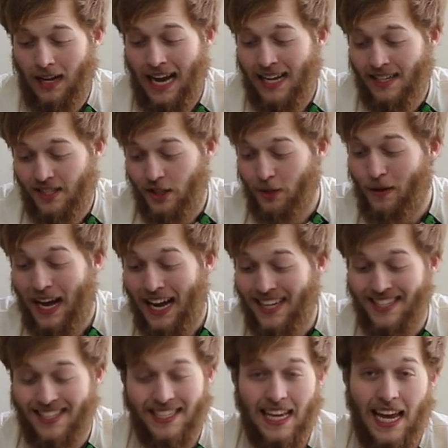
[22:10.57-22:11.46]
as you
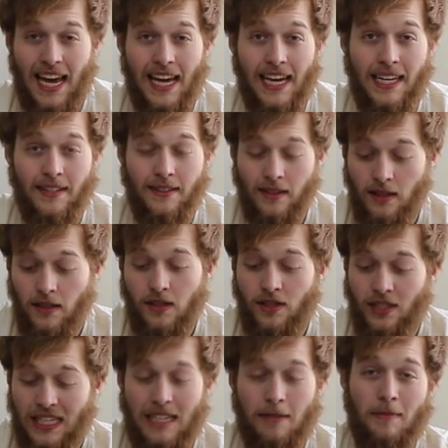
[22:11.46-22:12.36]
guys say,
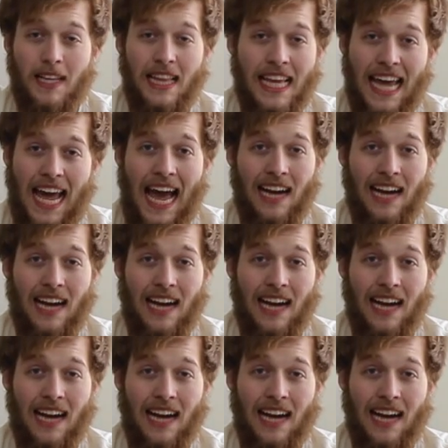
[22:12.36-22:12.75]
legitimately